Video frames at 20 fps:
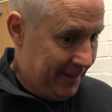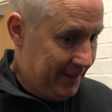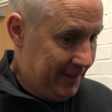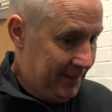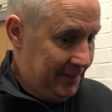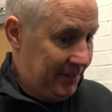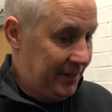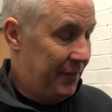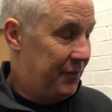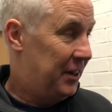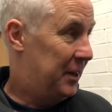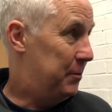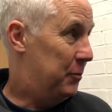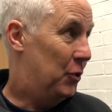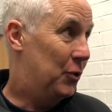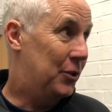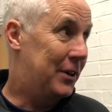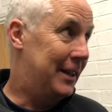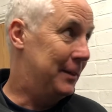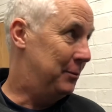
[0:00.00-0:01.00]
70
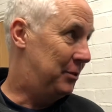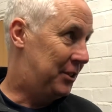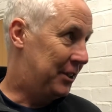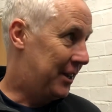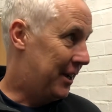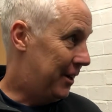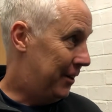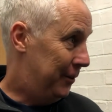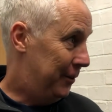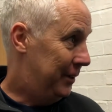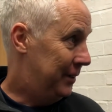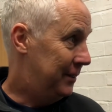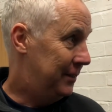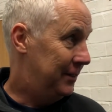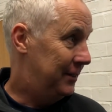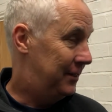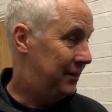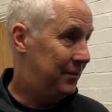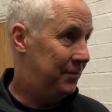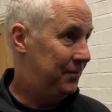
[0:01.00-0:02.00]
more games to go.
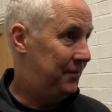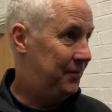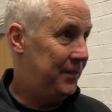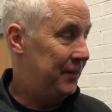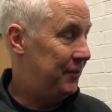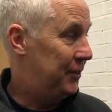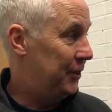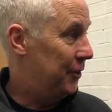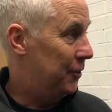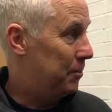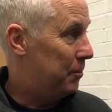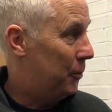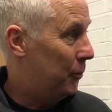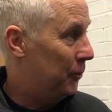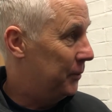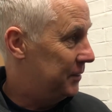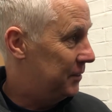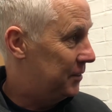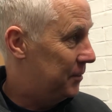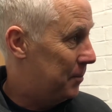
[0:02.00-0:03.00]
There's 50 odd
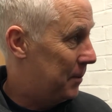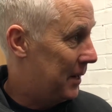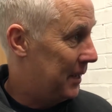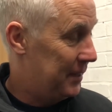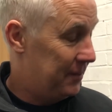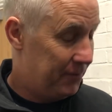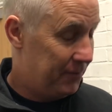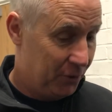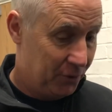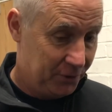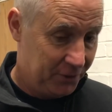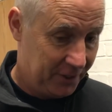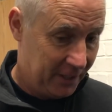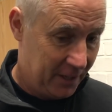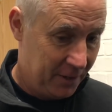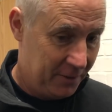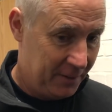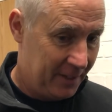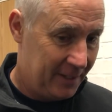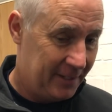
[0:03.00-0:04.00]
points to play for,
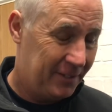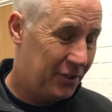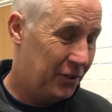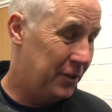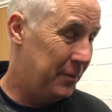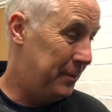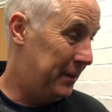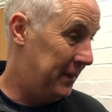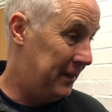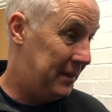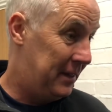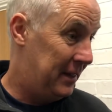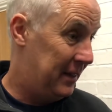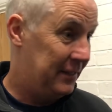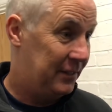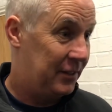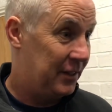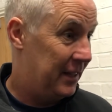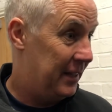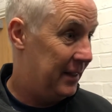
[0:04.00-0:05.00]
so there's going
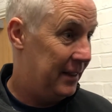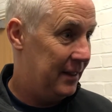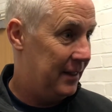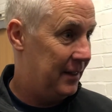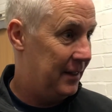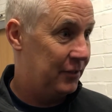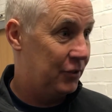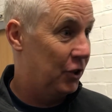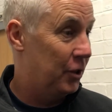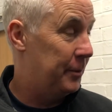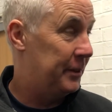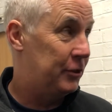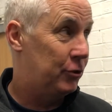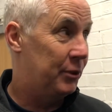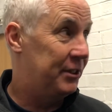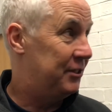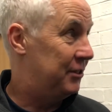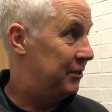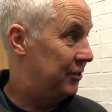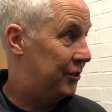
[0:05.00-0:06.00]
to be
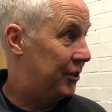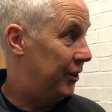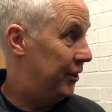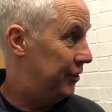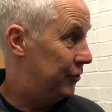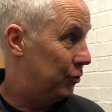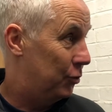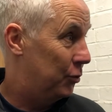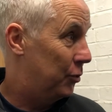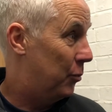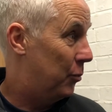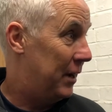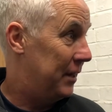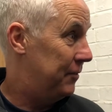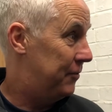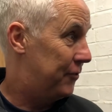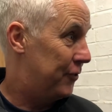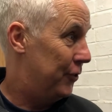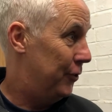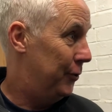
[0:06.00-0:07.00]
twists and turns all the way
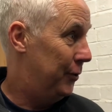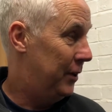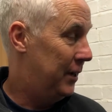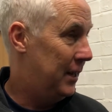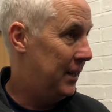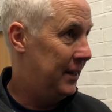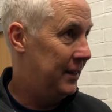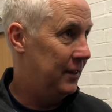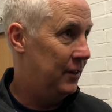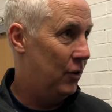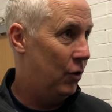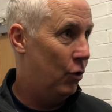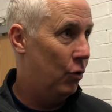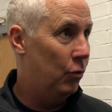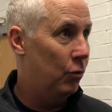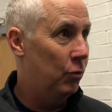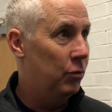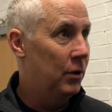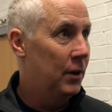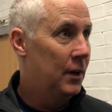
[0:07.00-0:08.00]
through. And
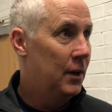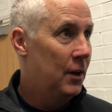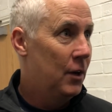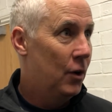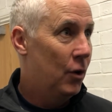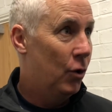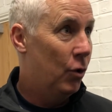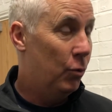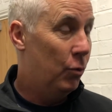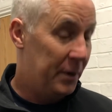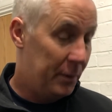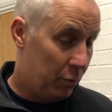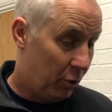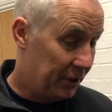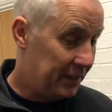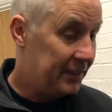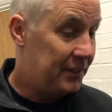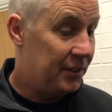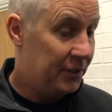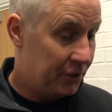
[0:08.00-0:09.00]
all we
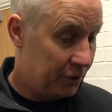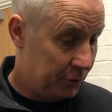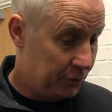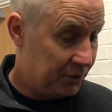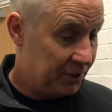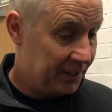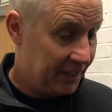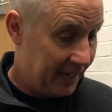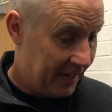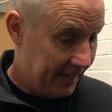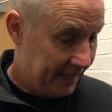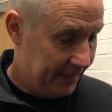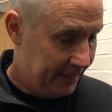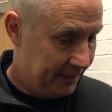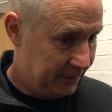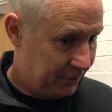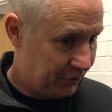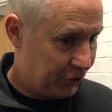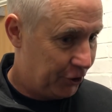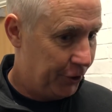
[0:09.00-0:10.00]
wanted to do today
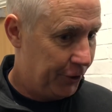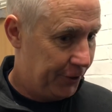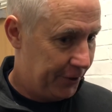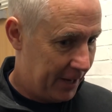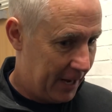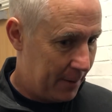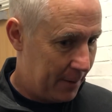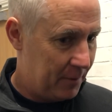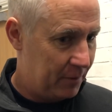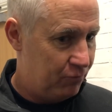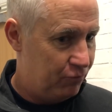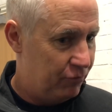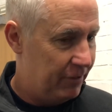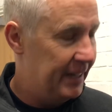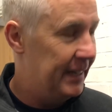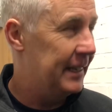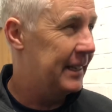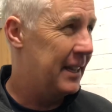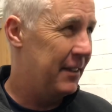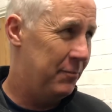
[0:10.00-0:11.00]
is turn up and
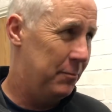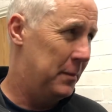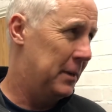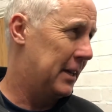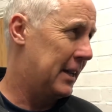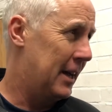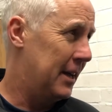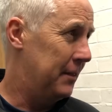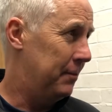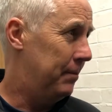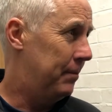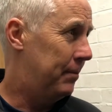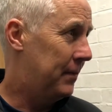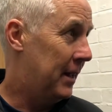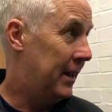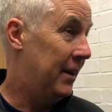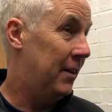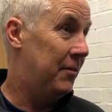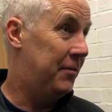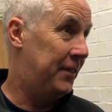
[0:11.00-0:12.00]
really give them a game.
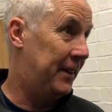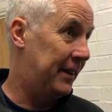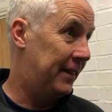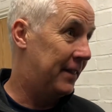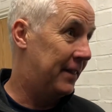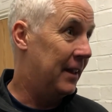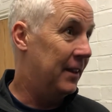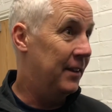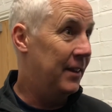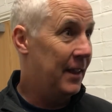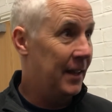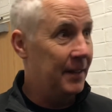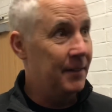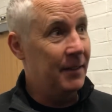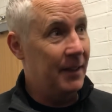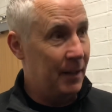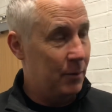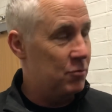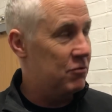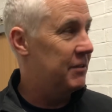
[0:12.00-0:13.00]
And I think that
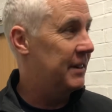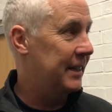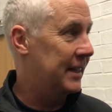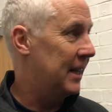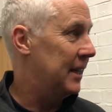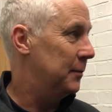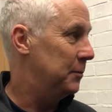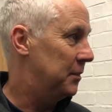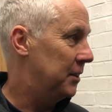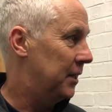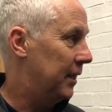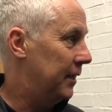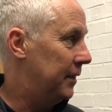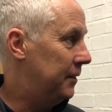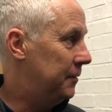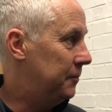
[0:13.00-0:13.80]
they were in the game today.